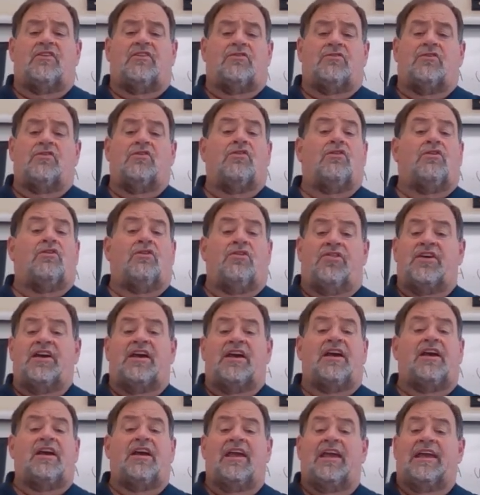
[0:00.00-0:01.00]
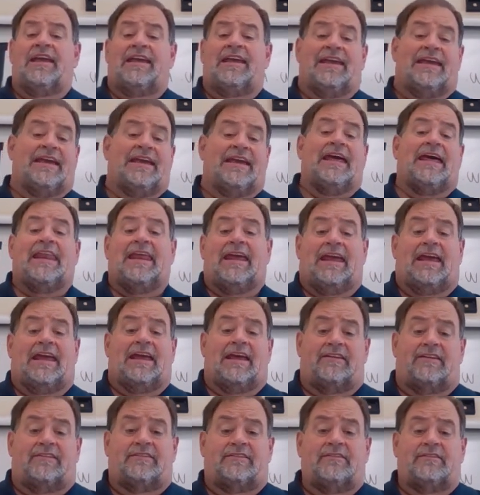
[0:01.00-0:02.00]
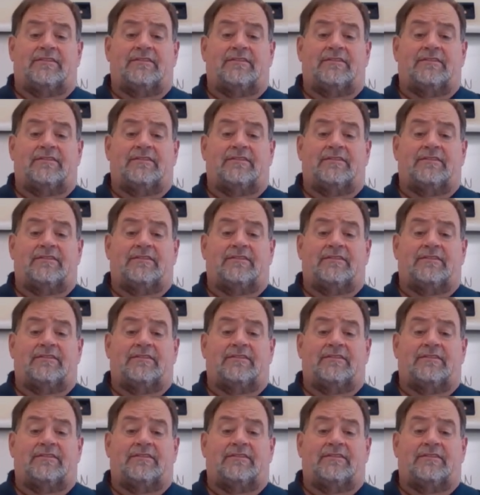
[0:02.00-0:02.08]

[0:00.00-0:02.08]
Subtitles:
are they getting it?